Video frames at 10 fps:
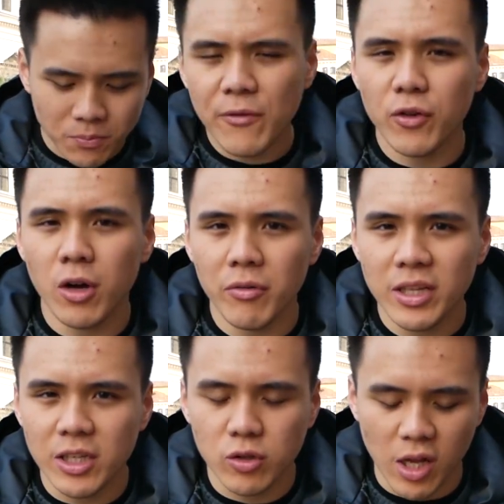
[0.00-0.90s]
If you're not
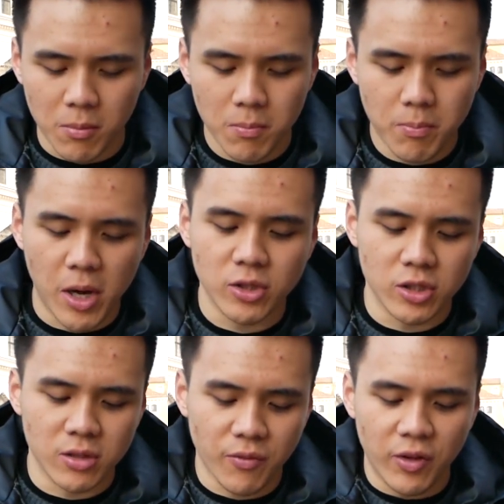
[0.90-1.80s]
really into like
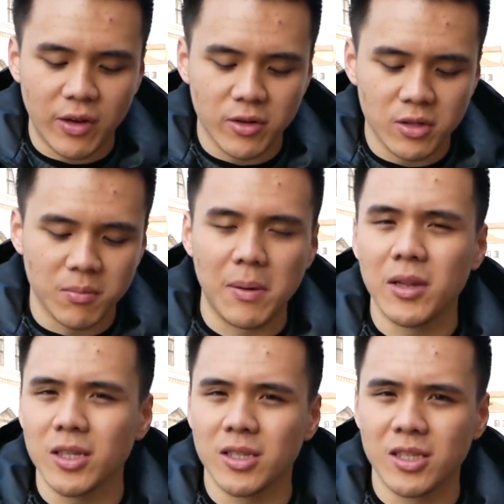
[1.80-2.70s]
pungent flavors, maybe
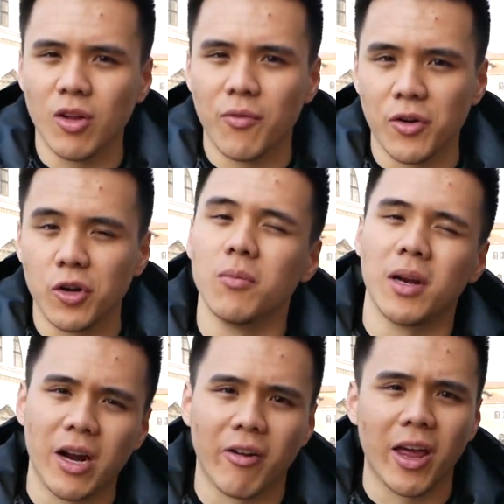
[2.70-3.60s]
this is not for you,
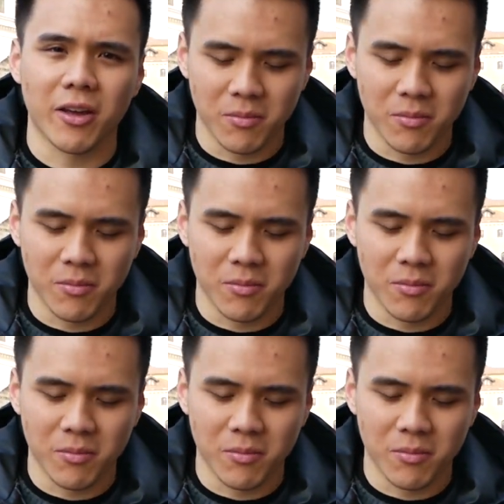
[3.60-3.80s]
but I like